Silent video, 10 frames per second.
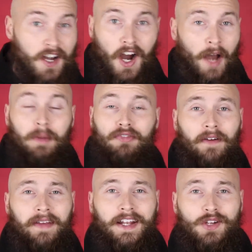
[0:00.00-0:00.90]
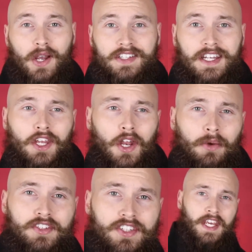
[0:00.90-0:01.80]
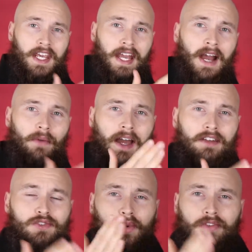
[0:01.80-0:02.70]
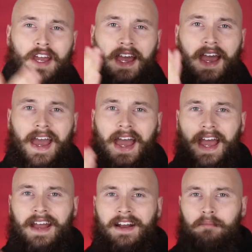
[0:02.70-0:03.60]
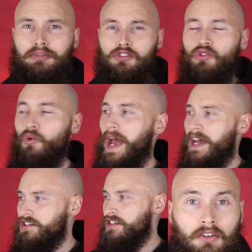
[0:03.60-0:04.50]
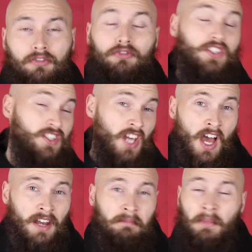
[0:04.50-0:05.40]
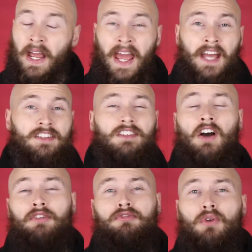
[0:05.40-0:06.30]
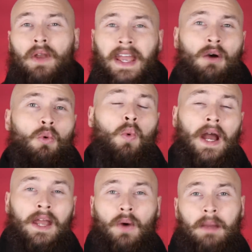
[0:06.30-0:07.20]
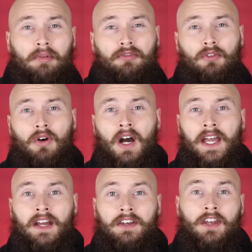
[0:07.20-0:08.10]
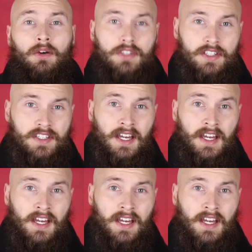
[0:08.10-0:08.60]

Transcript: I hope you found it interesting, you know, seeing how that sort of hair progressed. For certain, my hair started falling out way, way before I had noticed